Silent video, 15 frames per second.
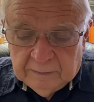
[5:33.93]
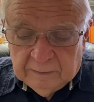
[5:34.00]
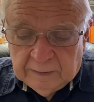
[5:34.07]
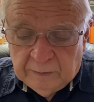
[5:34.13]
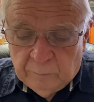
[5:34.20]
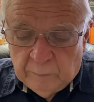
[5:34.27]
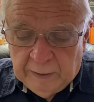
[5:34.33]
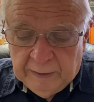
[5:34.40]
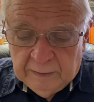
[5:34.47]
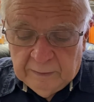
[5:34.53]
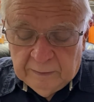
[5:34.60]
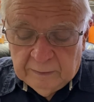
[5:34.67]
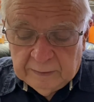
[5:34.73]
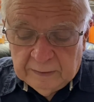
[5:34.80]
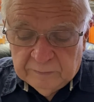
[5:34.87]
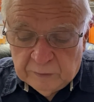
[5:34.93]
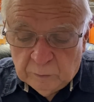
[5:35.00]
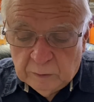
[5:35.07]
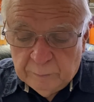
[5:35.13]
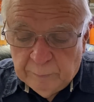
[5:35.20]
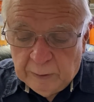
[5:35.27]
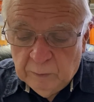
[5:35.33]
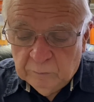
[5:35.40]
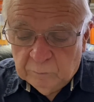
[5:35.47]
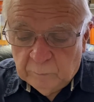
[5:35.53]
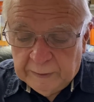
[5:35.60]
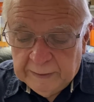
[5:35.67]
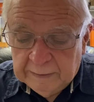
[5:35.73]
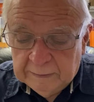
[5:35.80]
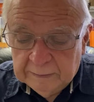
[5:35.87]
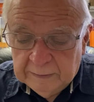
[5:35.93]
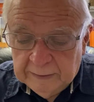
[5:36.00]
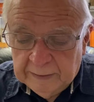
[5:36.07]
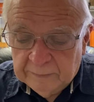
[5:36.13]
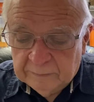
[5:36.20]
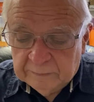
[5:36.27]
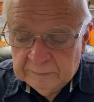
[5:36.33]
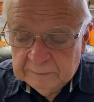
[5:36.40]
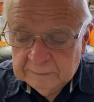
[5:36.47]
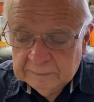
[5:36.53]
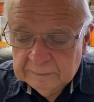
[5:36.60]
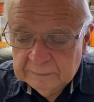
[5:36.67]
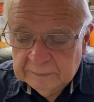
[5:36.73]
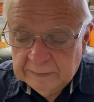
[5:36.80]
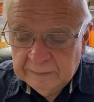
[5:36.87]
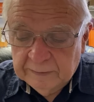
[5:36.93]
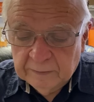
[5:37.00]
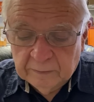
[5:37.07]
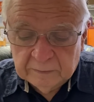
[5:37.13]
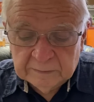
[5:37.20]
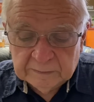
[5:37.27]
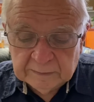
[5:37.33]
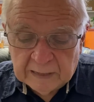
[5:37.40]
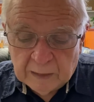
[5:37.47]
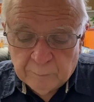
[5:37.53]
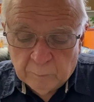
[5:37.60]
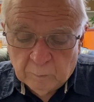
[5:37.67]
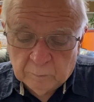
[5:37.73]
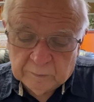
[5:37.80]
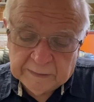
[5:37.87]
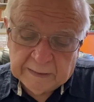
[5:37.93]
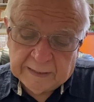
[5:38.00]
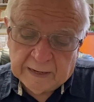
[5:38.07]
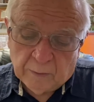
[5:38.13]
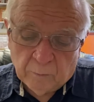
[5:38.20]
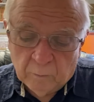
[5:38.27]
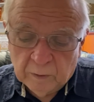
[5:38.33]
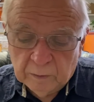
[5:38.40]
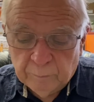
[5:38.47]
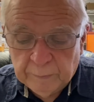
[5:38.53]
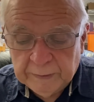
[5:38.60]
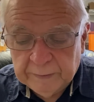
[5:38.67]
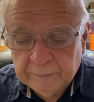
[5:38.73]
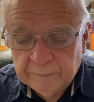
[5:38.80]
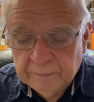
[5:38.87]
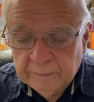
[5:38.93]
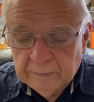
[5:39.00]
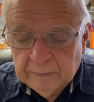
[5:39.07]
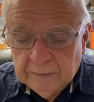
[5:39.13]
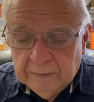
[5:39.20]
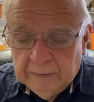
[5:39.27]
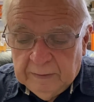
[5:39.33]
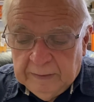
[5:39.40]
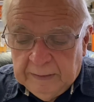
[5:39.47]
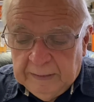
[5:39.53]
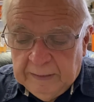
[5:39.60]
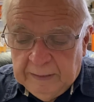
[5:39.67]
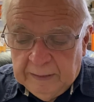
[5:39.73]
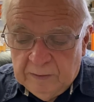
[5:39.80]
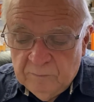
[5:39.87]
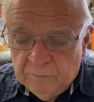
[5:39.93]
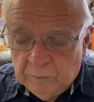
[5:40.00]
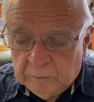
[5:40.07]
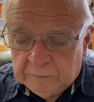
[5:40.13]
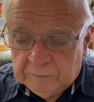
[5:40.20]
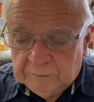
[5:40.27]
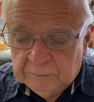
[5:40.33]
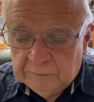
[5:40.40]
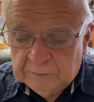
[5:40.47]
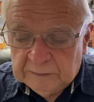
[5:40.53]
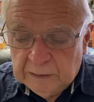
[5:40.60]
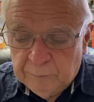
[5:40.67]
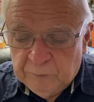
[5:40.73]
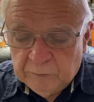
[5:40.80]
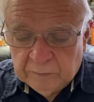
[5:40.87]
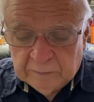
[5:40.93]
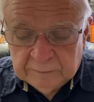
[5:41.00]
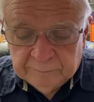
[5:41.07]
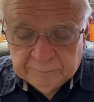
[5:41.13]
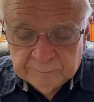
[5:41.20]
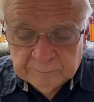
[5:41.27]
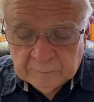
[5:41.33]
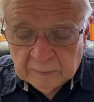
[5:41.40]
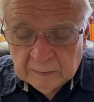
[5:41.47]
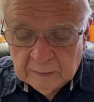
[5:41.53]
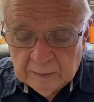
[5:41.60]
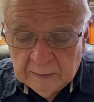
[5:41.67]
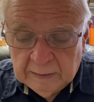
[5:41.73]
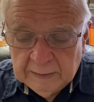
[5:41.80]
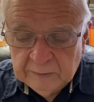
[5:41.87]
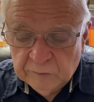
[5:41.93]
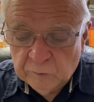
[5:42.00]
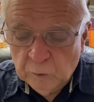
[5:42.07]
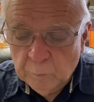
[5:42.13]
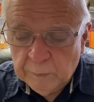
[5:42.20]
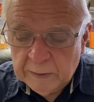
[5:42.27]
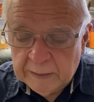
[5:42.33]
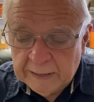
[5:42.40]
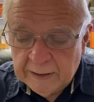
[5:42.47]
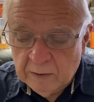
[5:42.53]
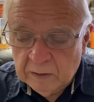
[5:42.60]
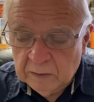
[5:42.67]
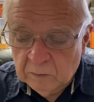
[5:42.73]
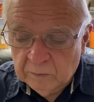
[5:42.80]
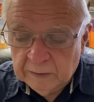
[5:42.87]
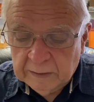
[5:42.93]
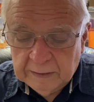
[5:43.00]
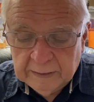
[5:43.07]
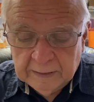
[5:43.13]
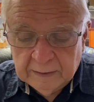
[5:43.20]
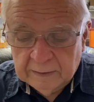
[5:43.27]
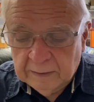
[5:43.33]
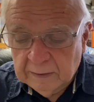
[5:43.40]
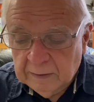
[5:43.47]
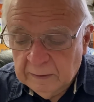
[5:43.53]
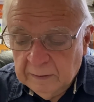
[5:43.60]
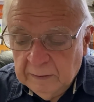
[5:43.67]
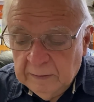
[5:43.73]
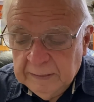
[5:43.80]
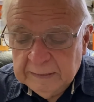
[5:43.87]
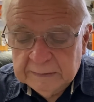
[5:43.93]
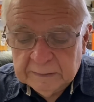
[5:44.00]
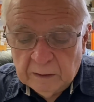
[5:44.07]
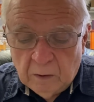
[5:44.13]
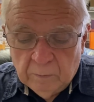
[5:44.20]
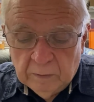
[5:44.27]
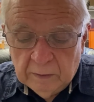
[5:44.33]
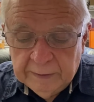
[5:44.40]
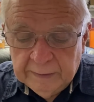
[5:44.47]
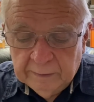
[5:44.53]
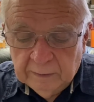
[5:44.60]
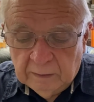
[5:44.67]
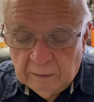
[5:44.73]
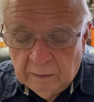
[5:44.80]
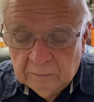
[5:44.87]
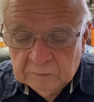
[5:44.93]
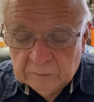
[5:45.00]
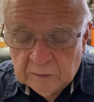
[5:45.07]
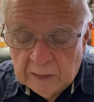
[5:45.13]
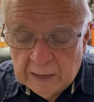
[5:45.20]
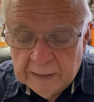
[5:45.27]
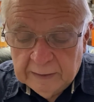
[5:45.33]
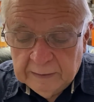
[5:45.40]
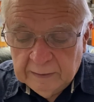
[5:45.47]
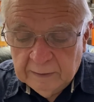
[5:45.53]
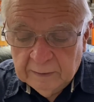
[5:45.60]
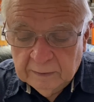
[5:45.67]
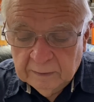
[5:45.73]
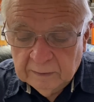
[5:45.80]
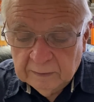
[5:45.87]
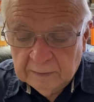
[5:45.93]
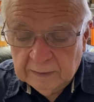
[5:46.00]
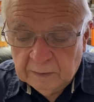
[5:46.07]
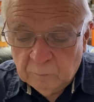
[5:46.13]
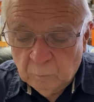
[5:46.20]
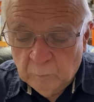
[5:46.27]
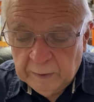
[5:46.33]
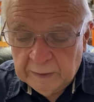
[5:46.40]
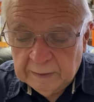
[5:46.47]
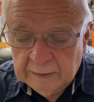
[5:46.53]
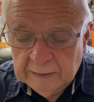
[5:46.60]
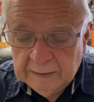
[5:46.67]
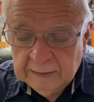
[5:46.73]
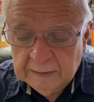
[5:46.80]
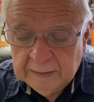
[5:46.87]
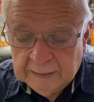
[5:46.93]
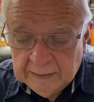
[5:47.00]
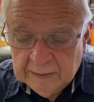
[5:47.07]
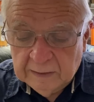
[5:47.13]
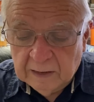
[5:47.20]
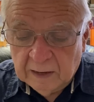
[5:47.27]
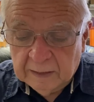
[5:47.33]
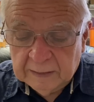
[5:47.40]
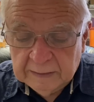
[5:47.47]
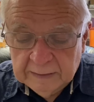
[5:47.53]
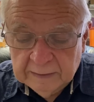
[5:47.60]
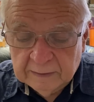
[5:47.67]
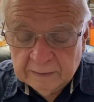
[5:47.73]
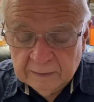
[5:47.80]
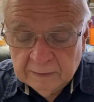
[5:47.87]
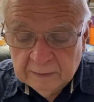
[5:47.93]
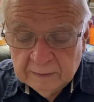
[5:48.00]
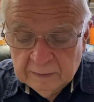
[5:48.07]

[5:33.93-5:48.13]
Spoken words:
They both ran together, and the other disciples did outrun Peter, and he came first to the sepulchre. And he stooping down and looking in, he saw the linen clothes lying, yet went in he not in.